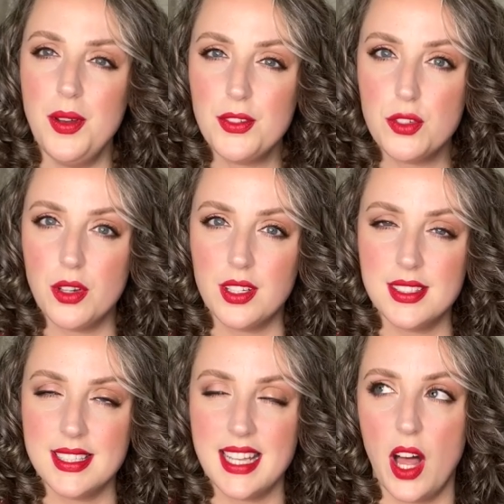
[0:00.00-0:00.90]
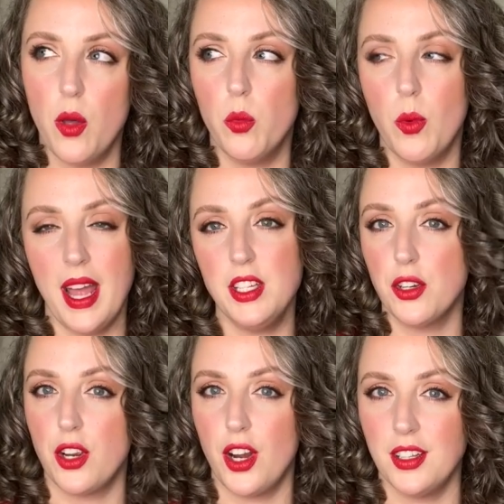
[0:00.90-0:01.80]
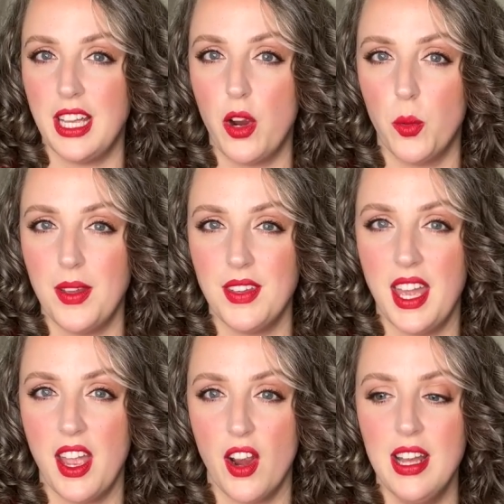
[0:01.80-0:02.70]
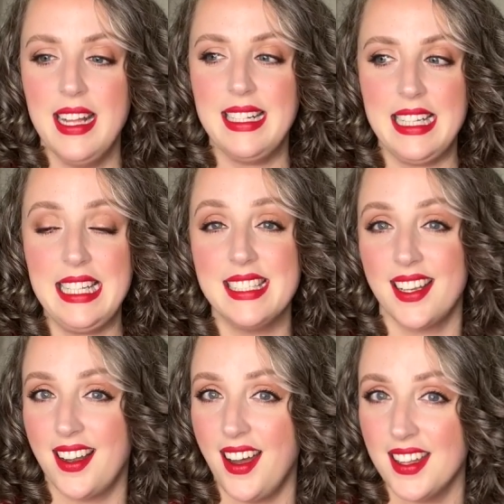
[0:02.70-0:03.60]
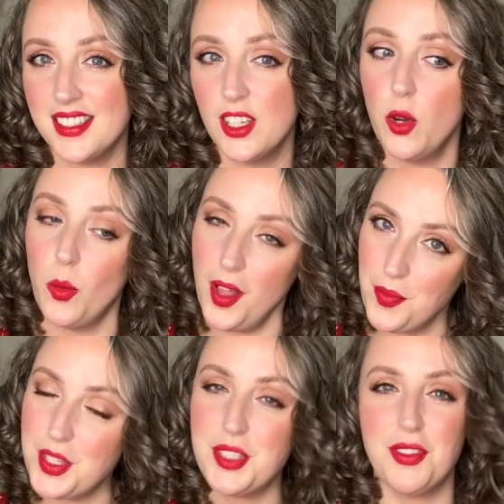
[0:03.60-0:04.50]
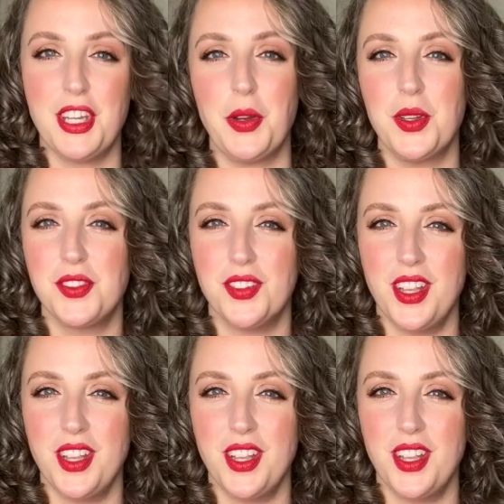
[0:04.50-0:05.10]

struggle to tell when your curly or wavy hair needs a cut? Well, this video is for